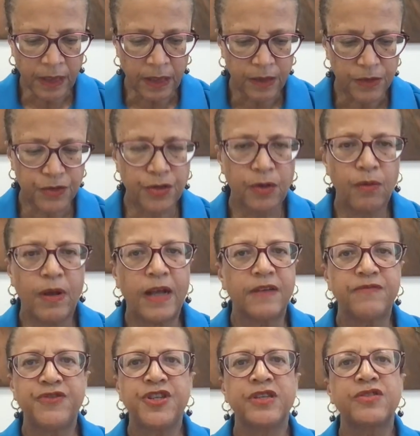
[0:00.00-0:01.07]
So
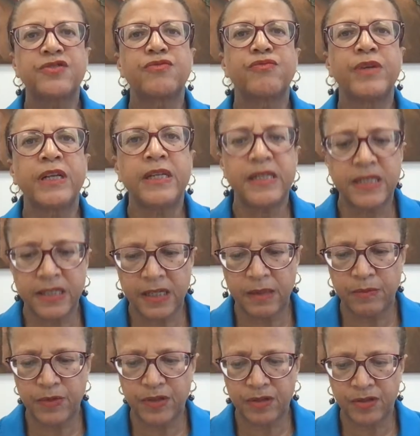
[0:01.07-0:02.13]
I've just really
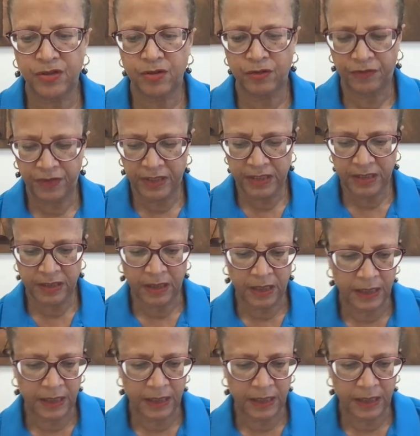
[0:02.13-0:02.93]
skimmed the surface.